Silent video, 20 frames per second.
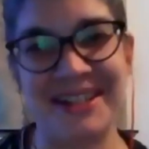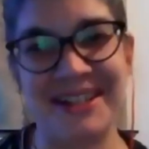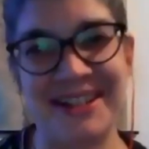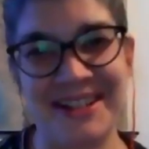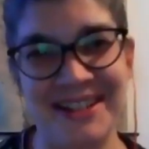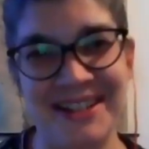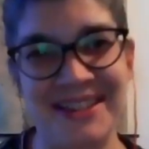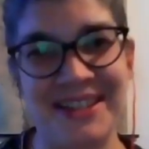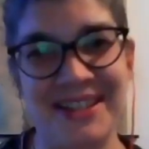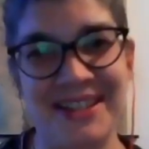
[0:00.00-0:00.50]
I
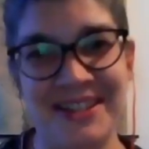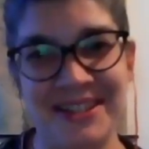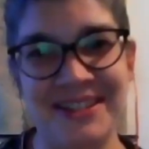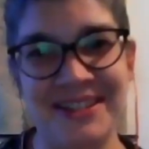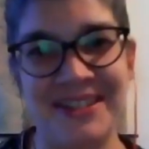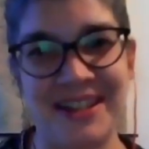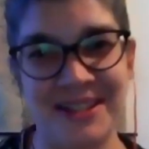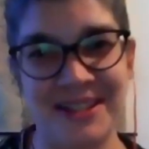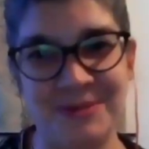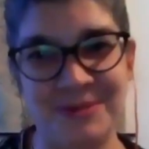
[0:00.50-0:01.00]
think
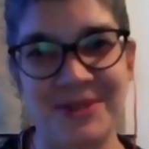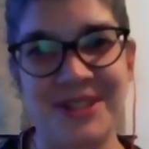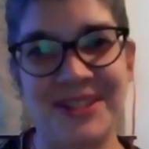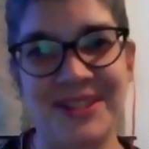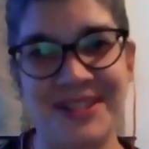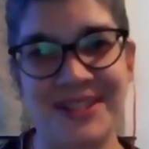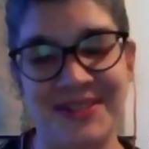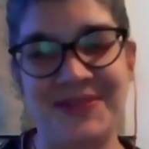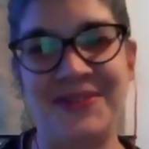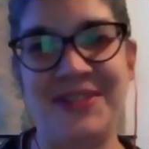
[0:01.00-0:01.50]
that
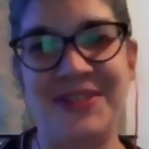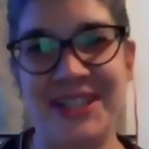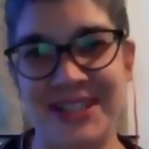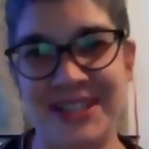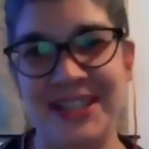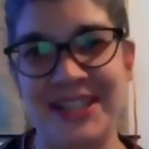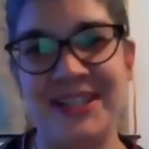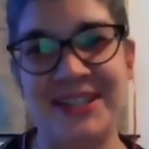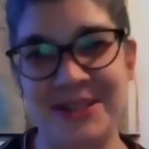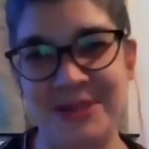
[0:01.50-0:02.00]
was the
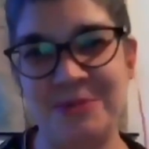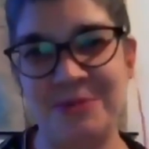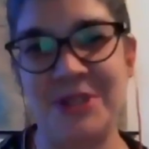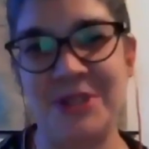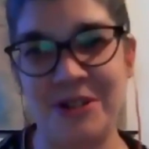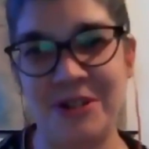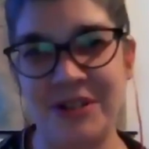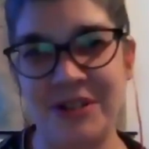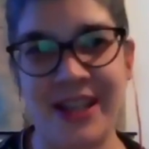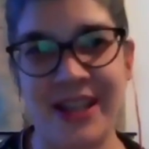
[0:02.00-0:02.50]
feeling that
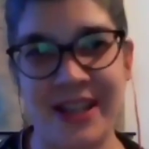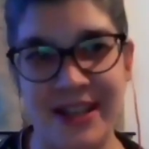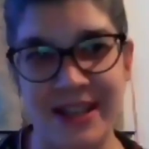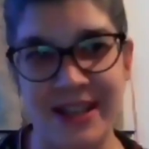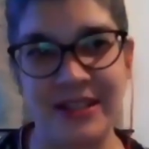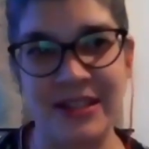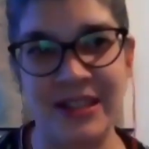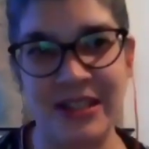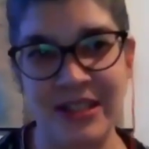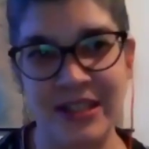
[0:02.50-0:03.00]
we all
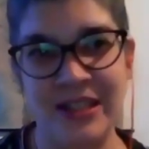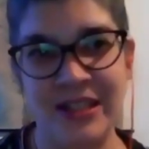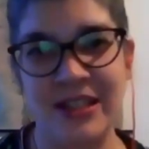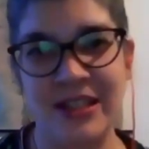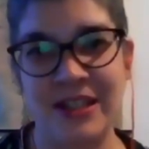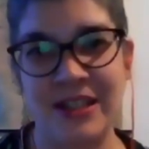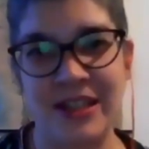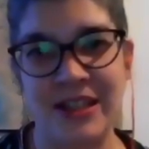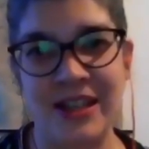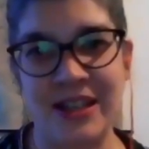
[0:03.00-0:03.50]
had.
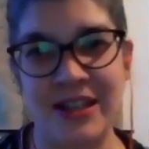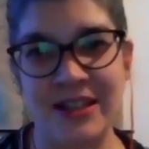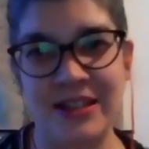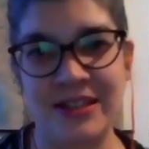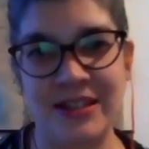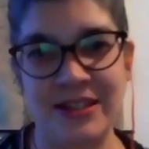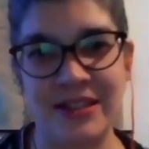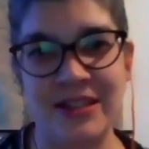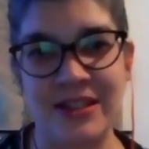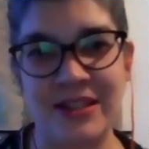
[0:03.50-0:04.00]

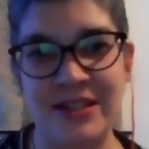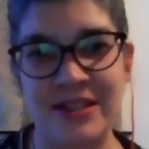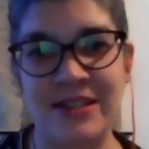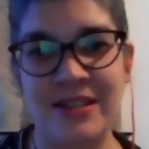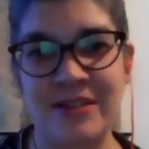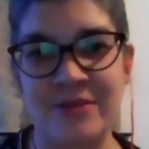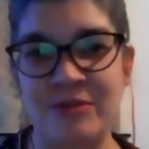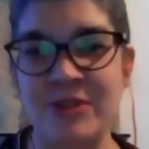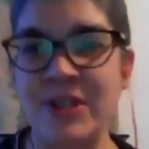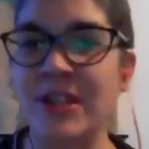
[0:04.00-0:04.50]
And it's
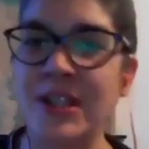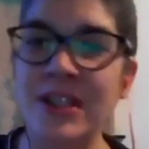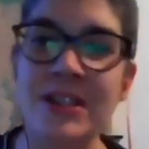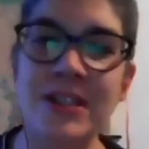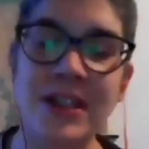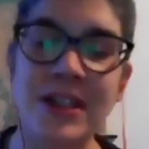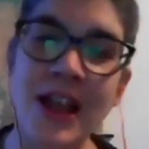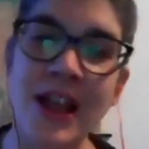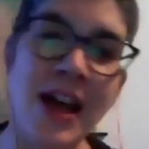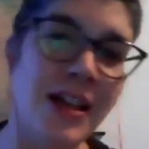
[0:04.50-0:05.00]
really
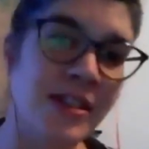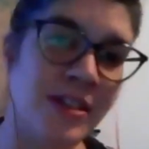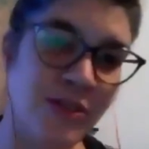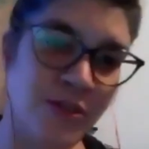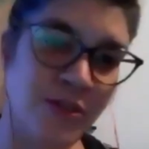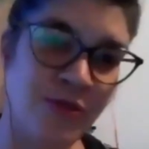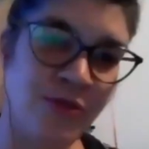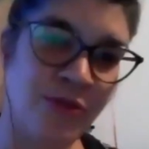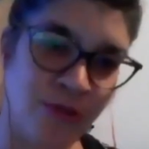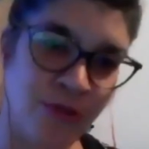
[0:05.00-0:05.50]
the
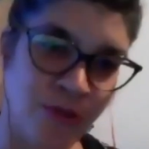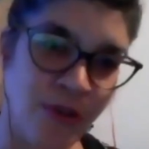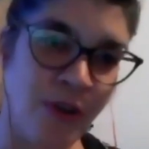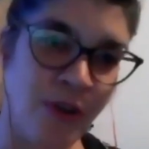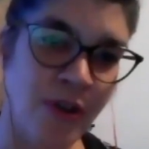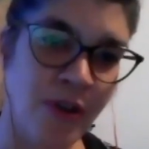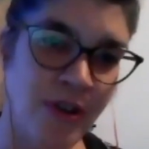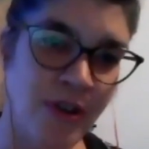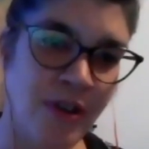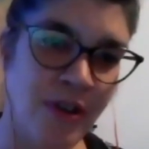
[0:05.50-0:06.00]
last
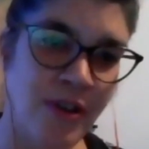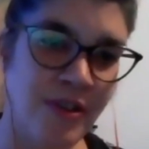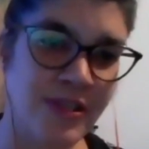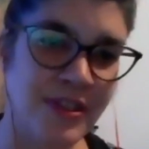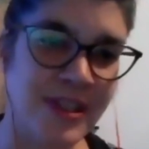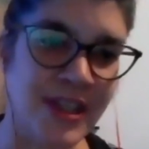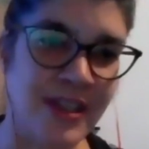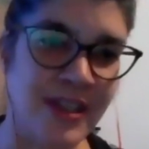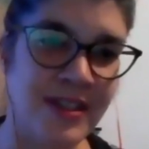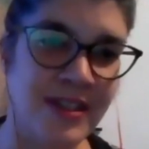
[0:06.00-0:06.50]
straw
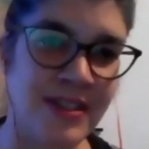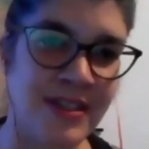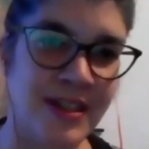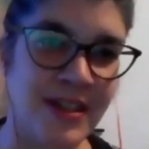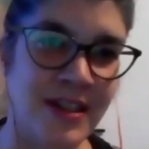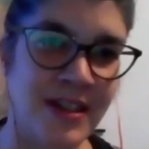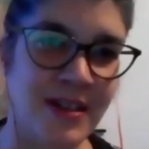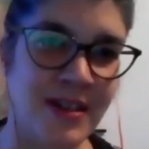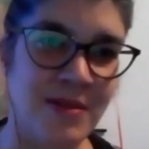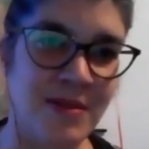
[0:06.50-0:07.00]
that
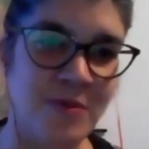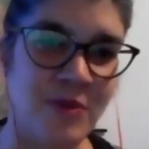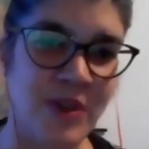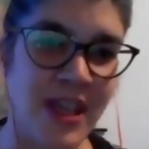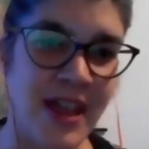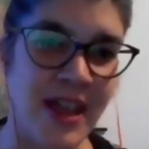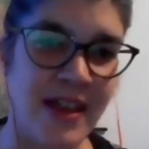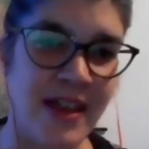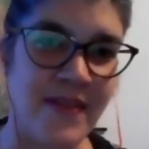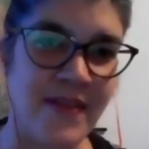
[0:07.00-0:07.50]
we
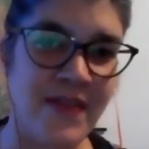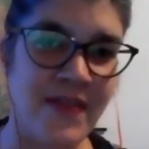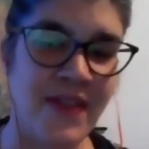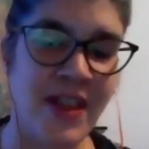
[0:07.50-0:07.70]
have.